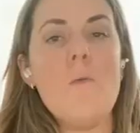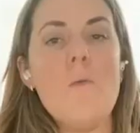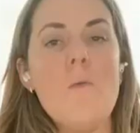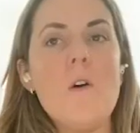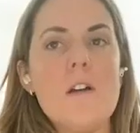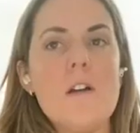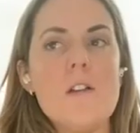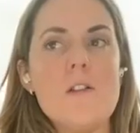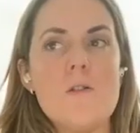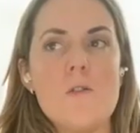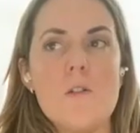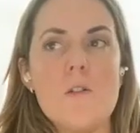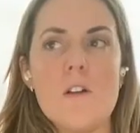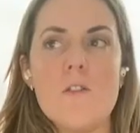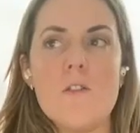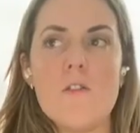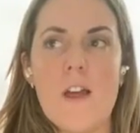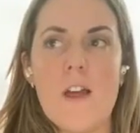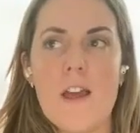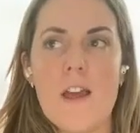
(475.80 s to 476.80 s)
Well, it's sort
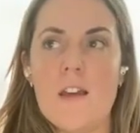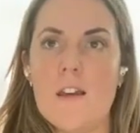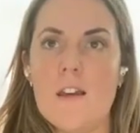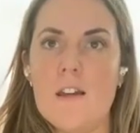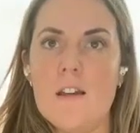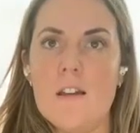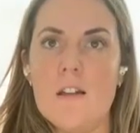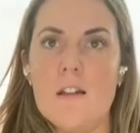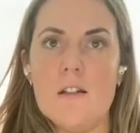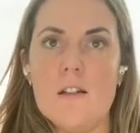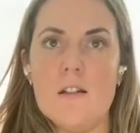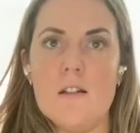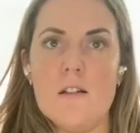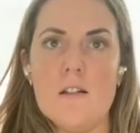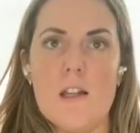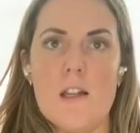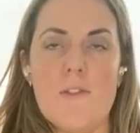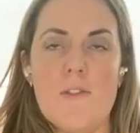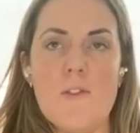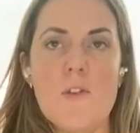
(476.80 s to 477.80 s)
of like,
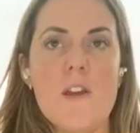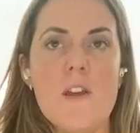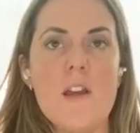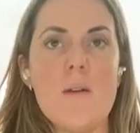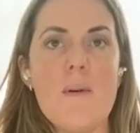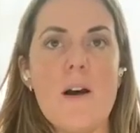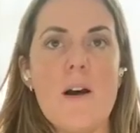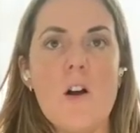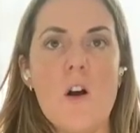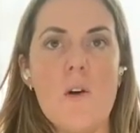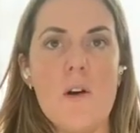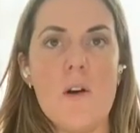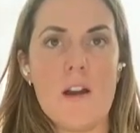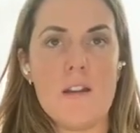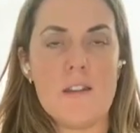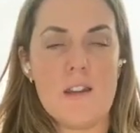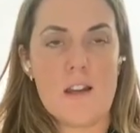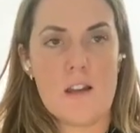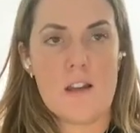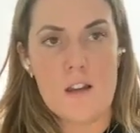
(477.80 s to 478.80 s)
if you think about going
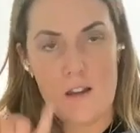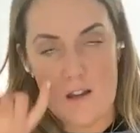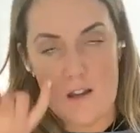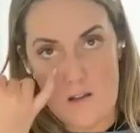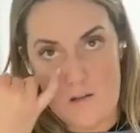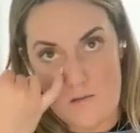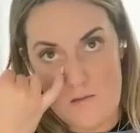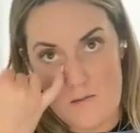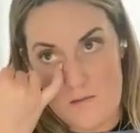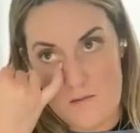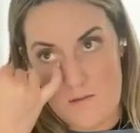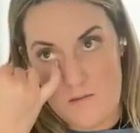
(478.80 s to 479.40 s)
on like a